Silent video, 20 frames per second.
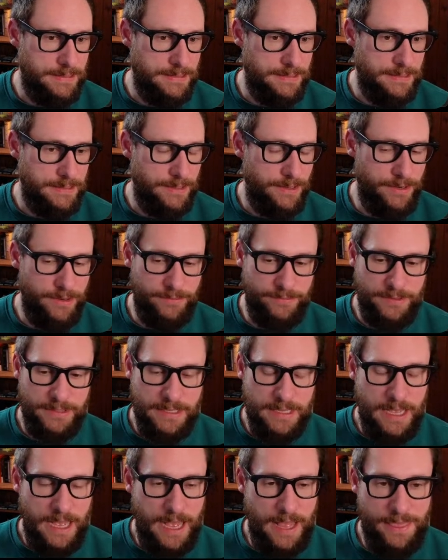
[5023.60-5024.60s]
Cool.
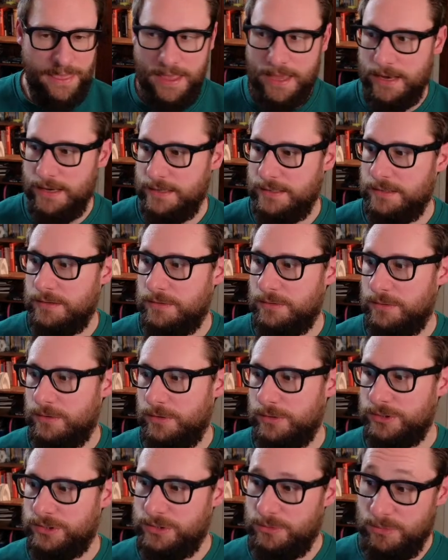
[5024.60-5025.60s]
And then
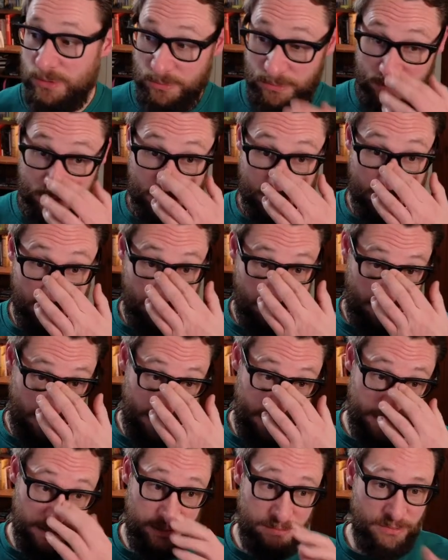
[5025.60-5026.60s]
also what we'll do
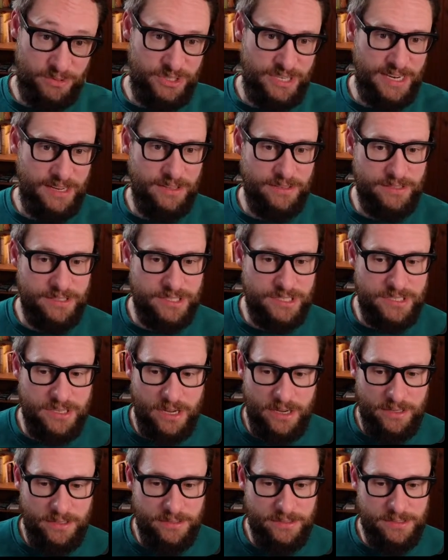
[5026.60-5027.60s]
is we'll check on the
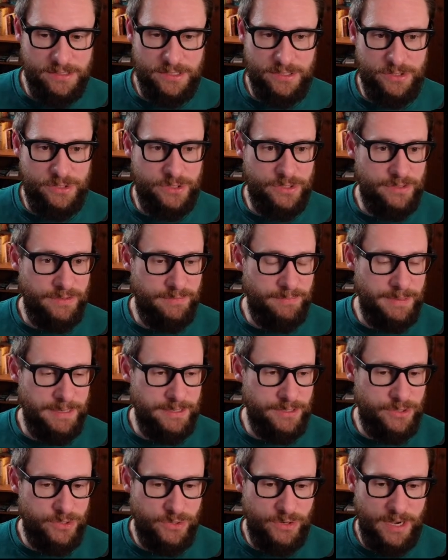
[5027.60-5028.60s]
styles that should have been
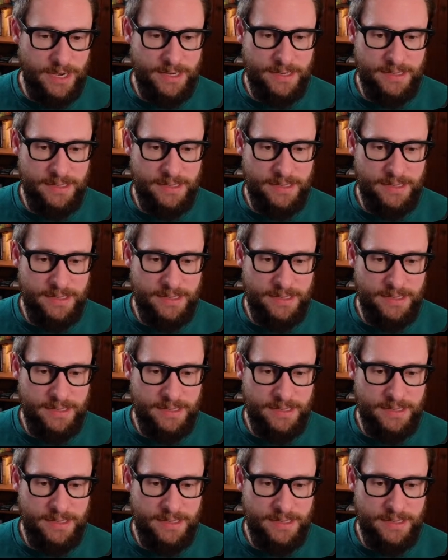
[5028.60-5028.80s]
trained